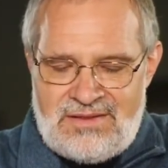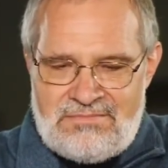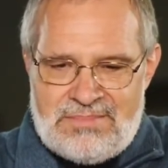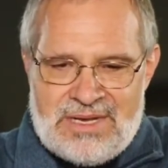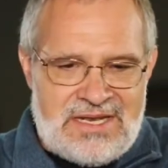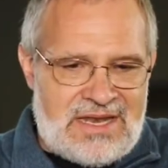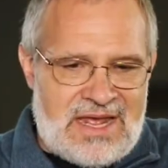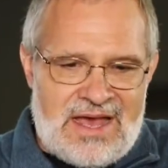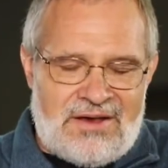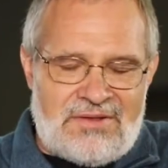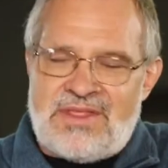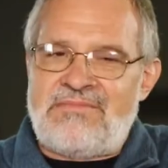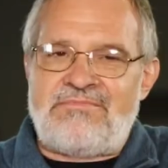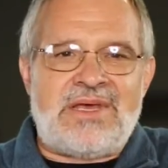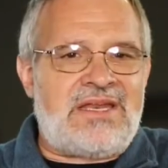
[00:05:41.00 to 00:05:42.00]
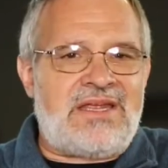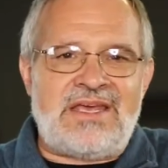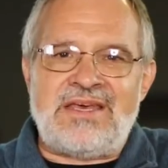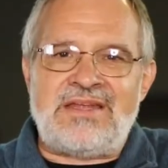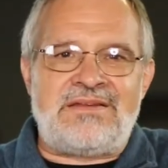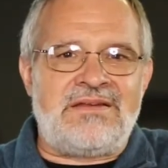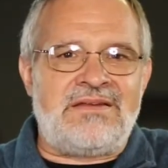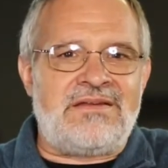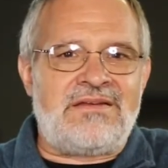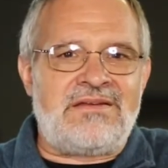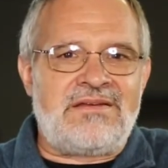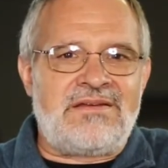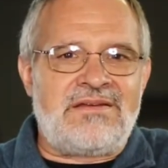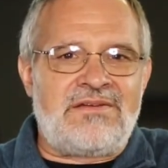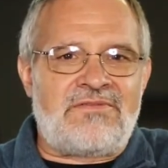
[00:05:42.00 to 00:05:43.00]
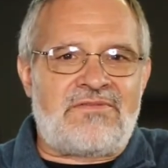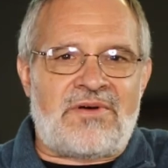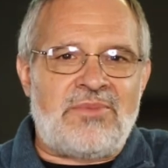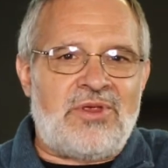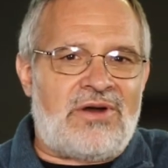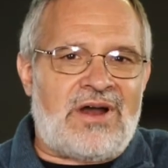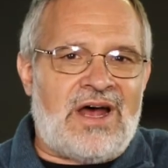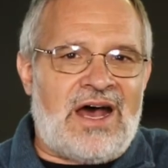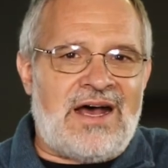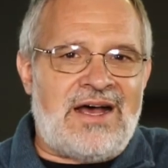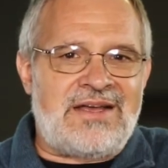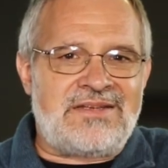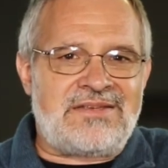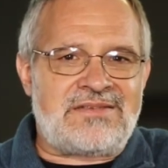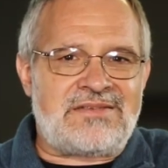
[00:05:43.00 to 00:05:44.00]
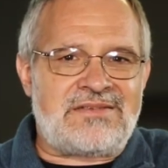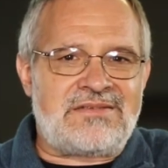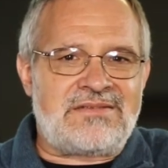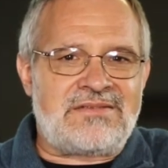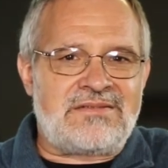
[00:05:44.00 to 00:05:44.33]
but now they've been hidden from your eyes."